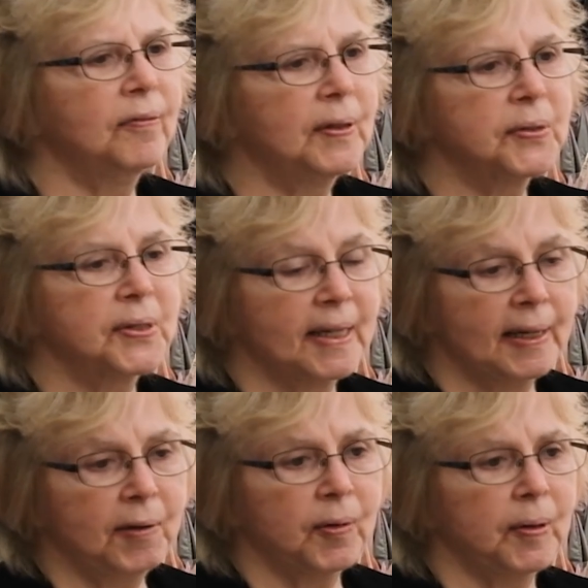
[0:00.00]
feels
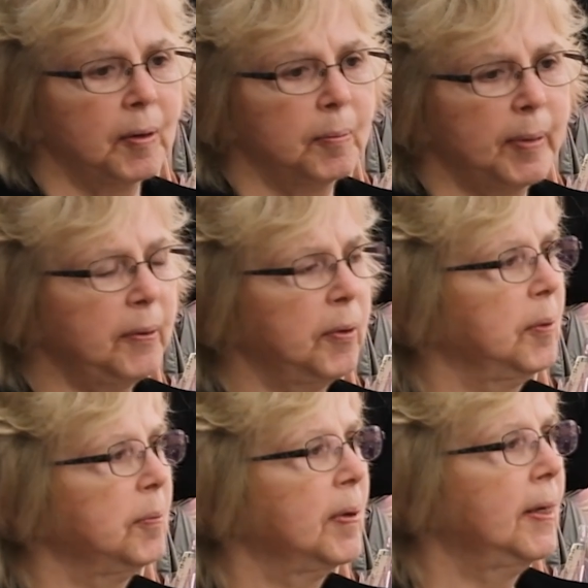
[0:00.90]
safe in her
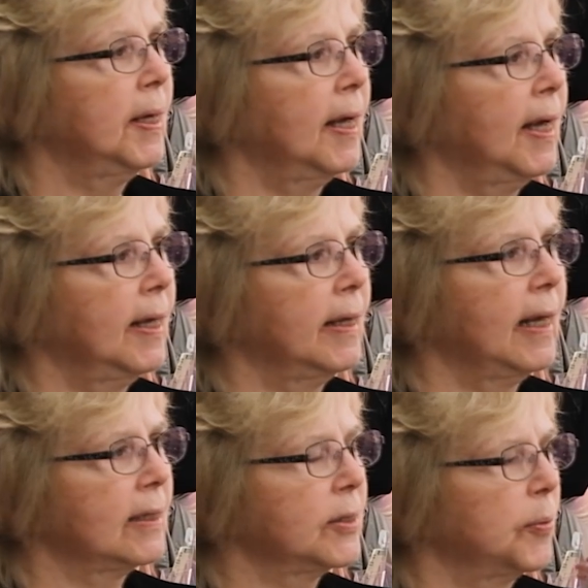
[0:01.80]
bedroom, and
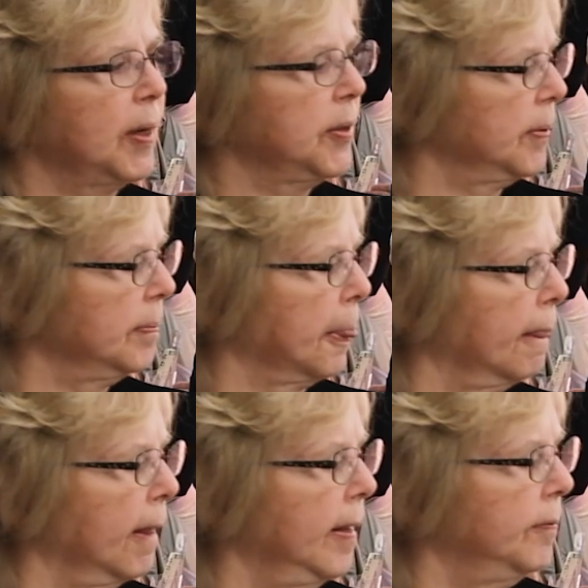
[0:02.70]
that's where,
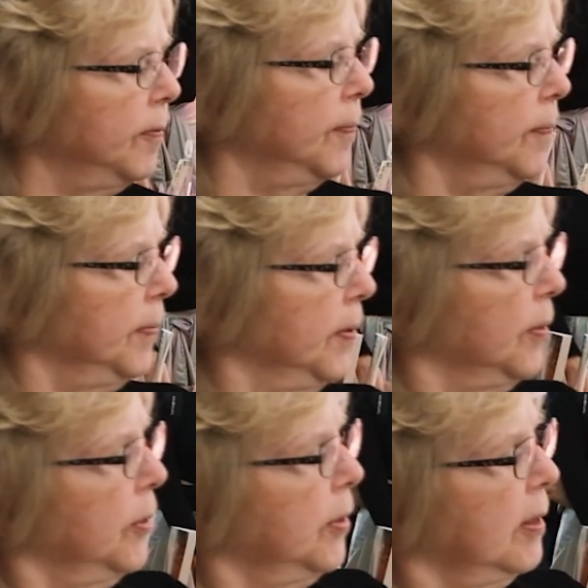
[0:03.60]
if you
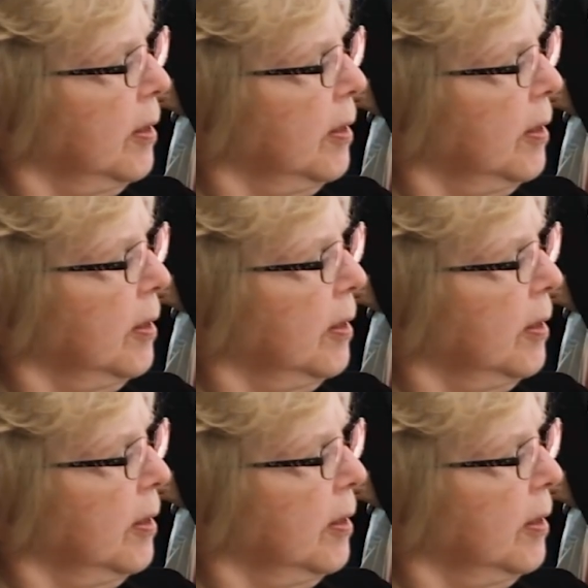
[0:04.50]
look at